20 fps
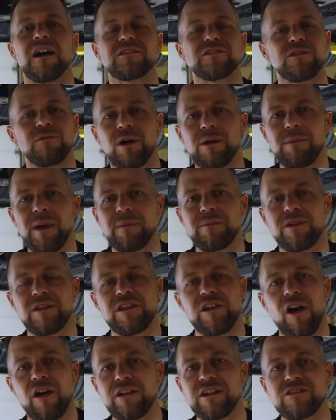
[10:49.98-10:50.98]
to one member of
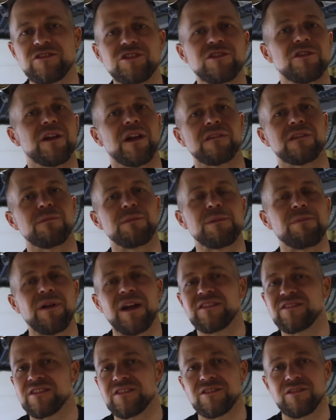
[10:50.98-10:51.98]
the audience. You don't have to be
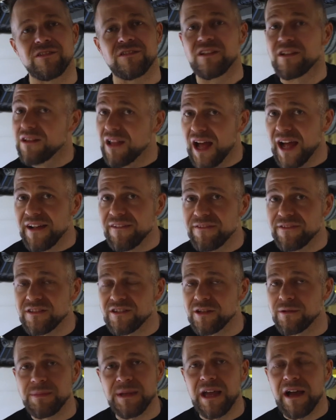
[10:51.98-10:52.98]
present during the live
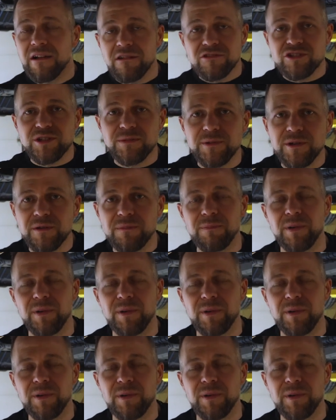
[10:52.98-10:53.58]
to be eligible,